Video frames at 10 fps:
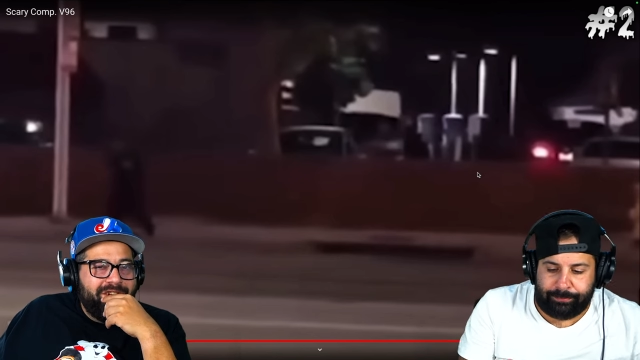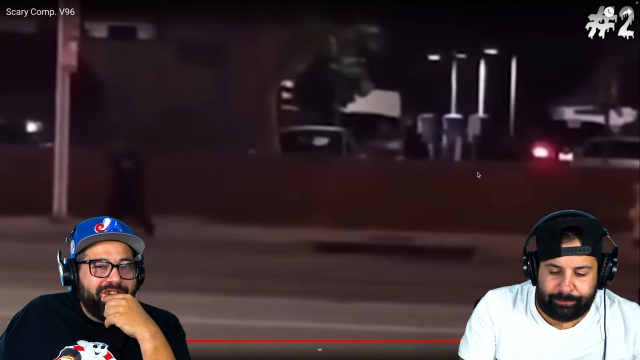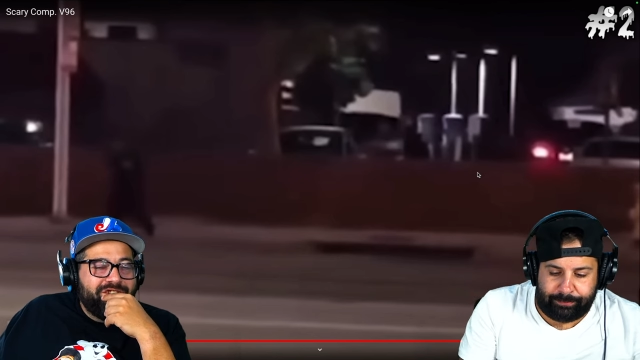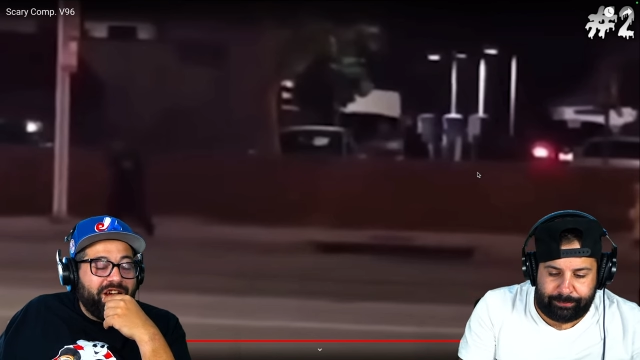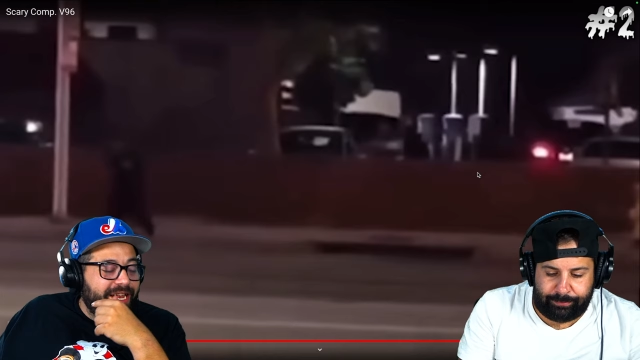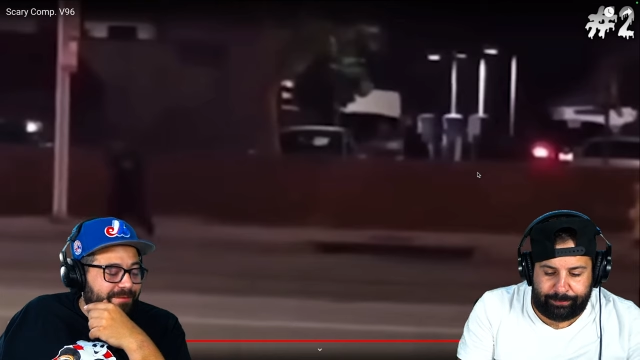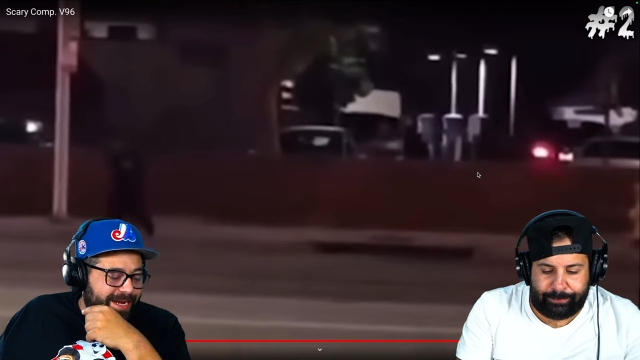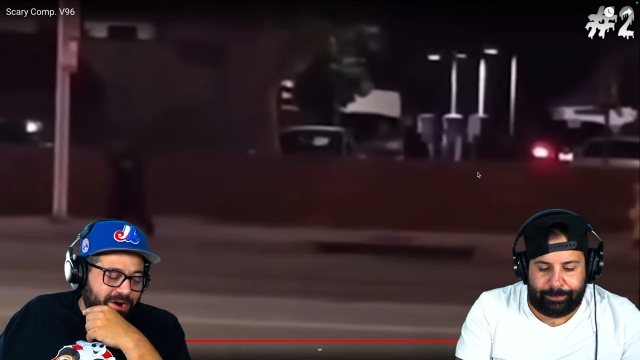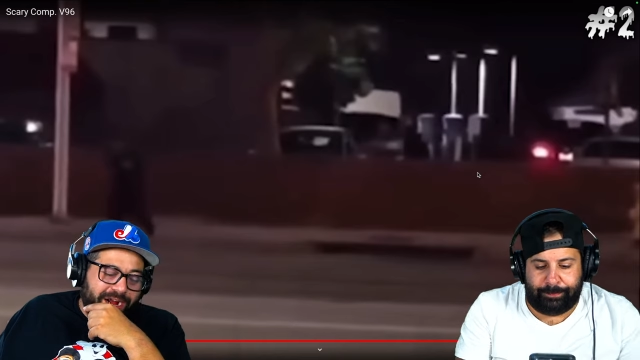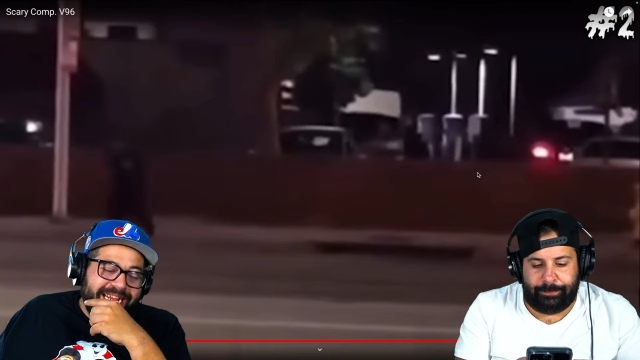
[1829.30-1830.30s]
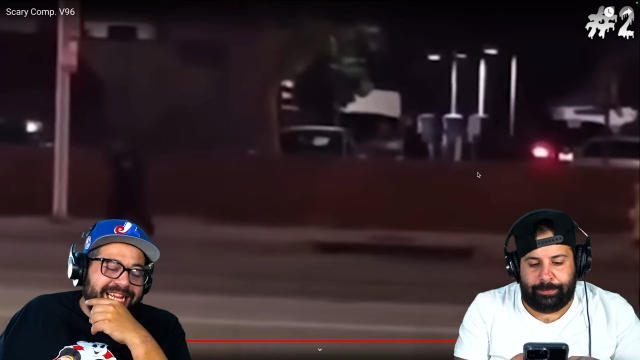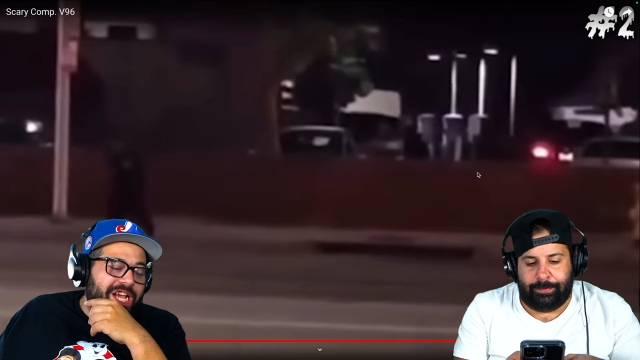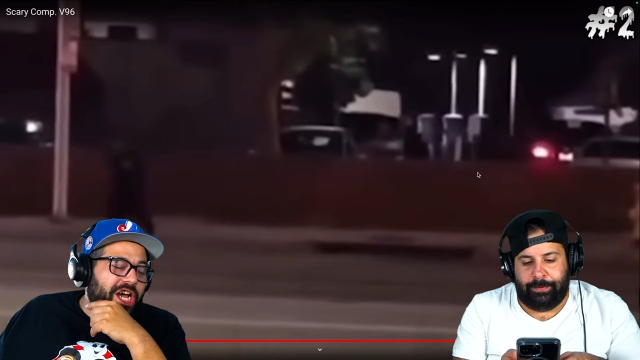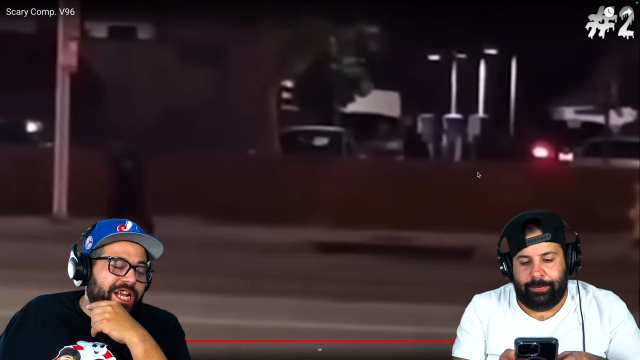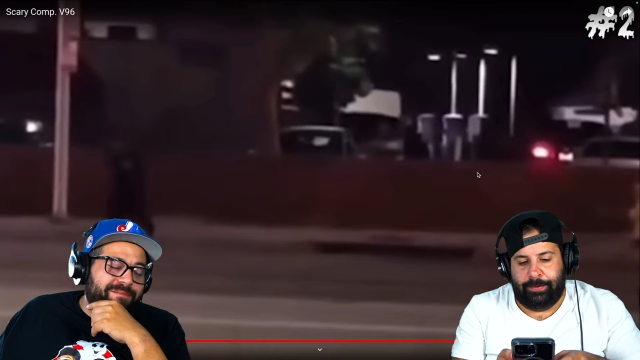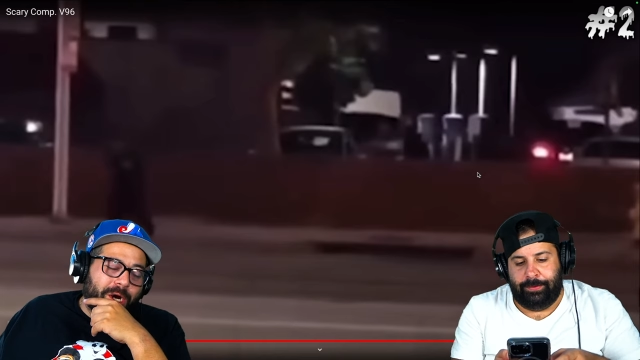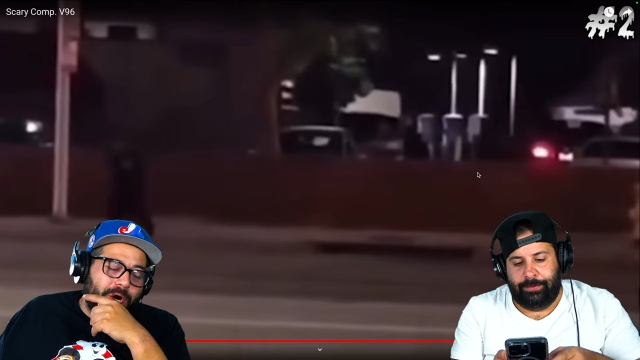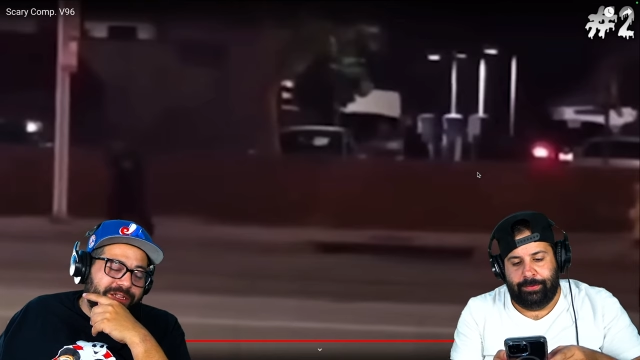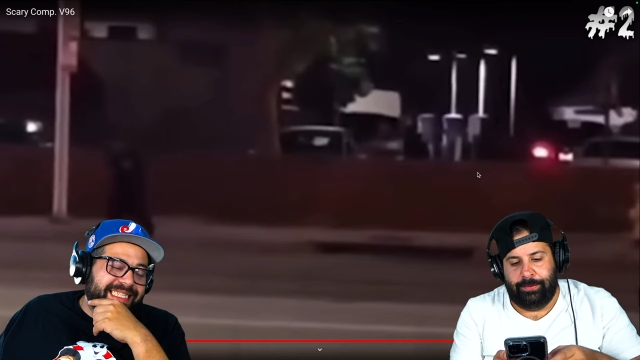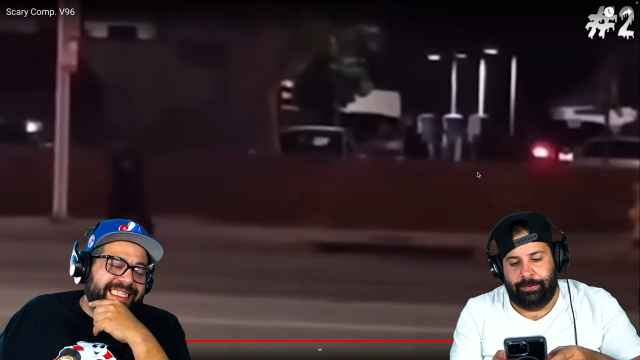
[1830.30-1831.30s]
Speaker 1: Charlie, we gonna eat good,
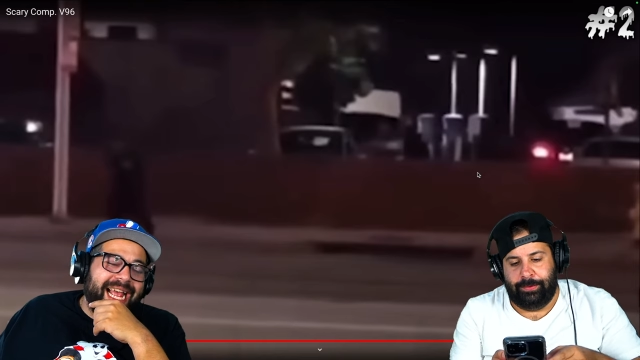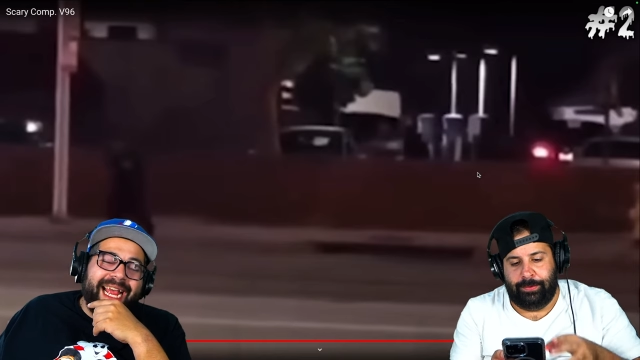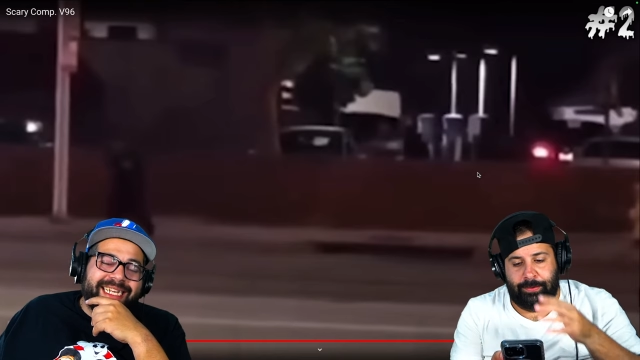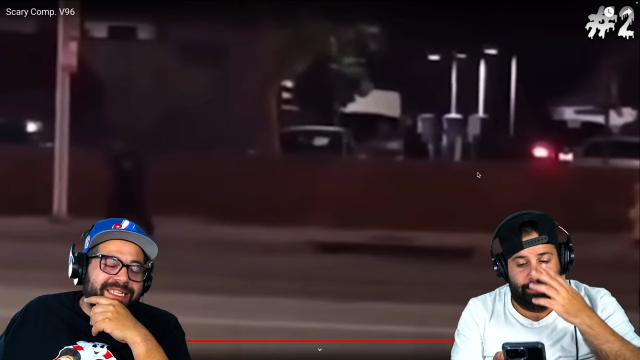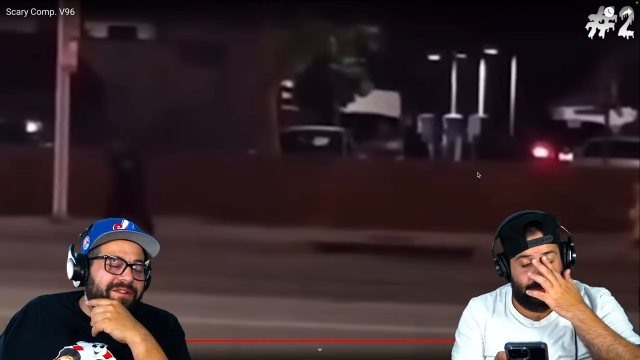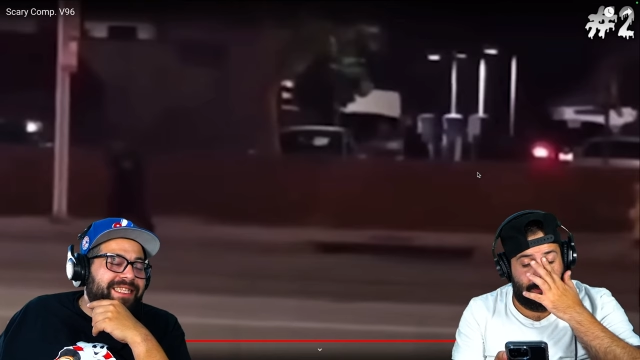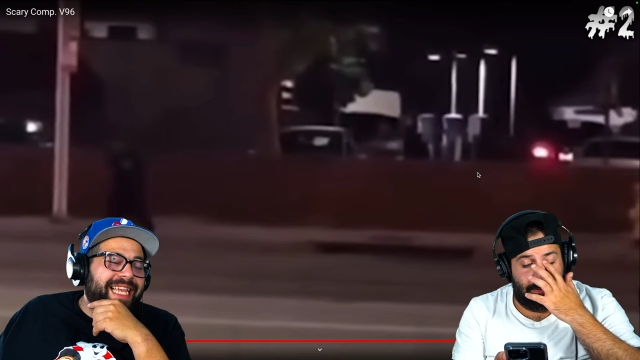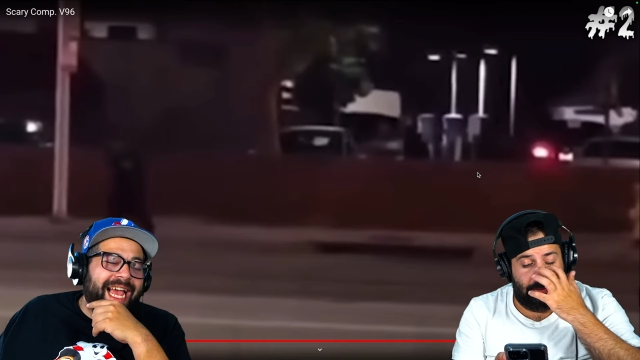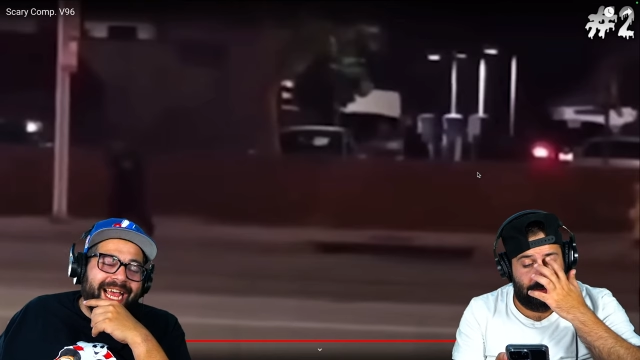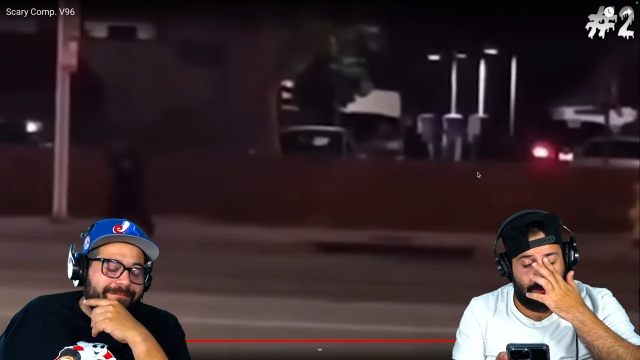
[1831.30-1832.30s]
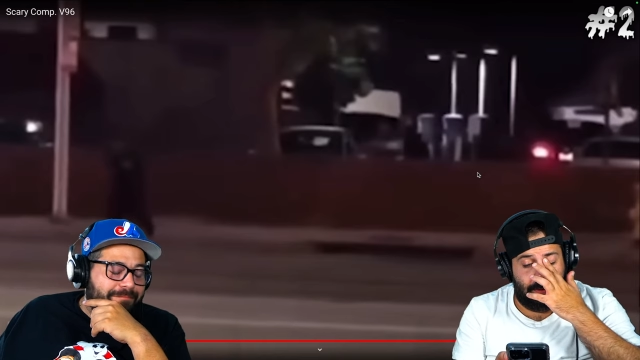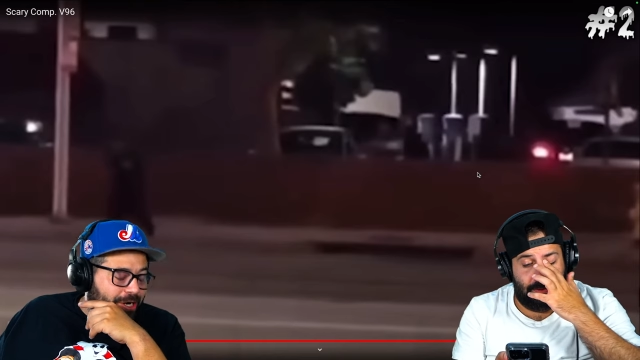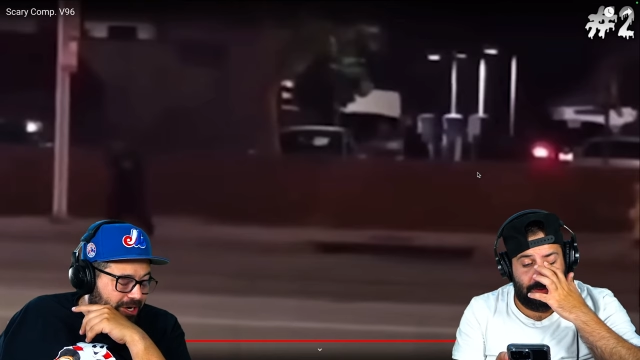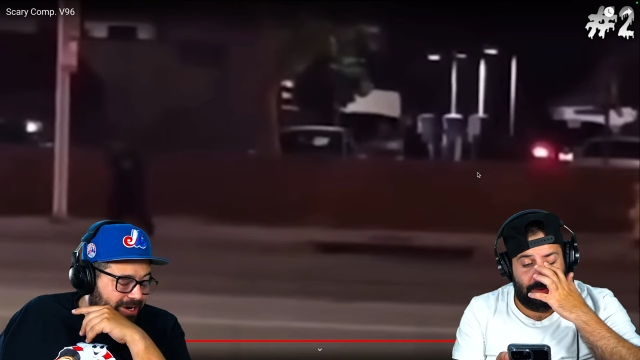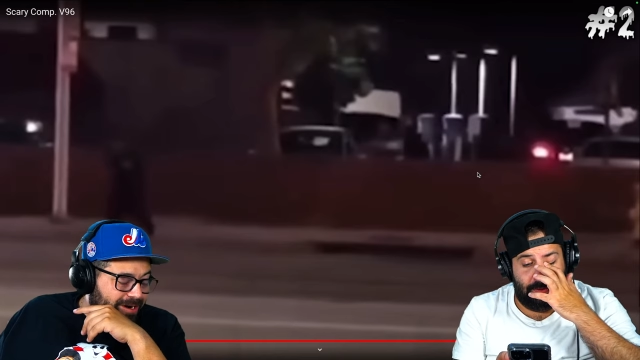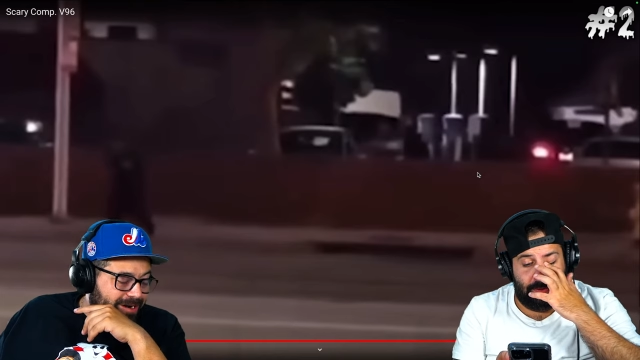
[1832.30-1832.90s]
bro. Steaks on deck, bro.